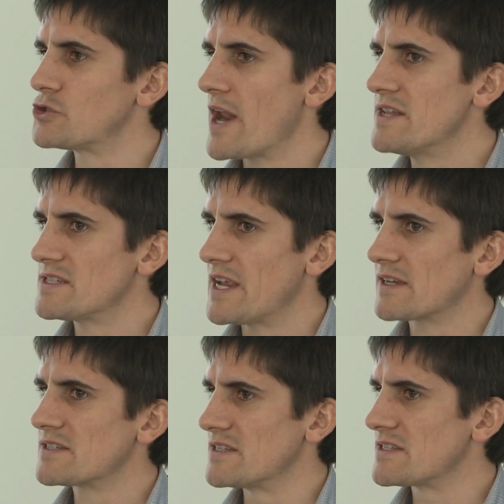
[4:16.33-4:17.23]

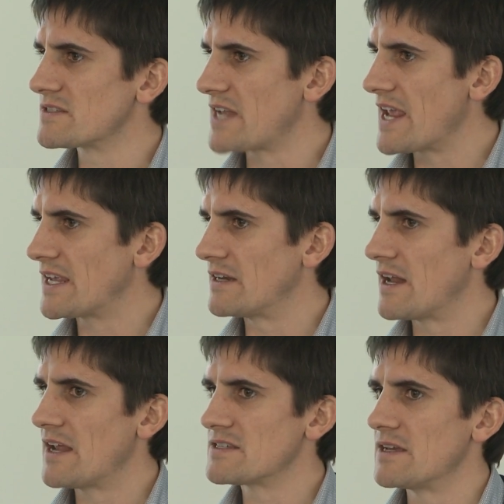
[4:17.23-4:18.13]
transects is taken
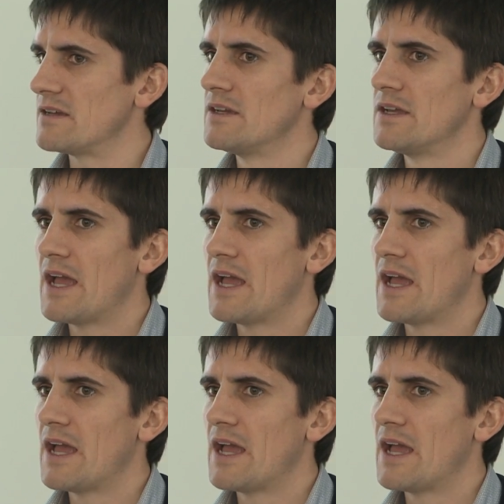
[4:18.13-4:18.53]
as a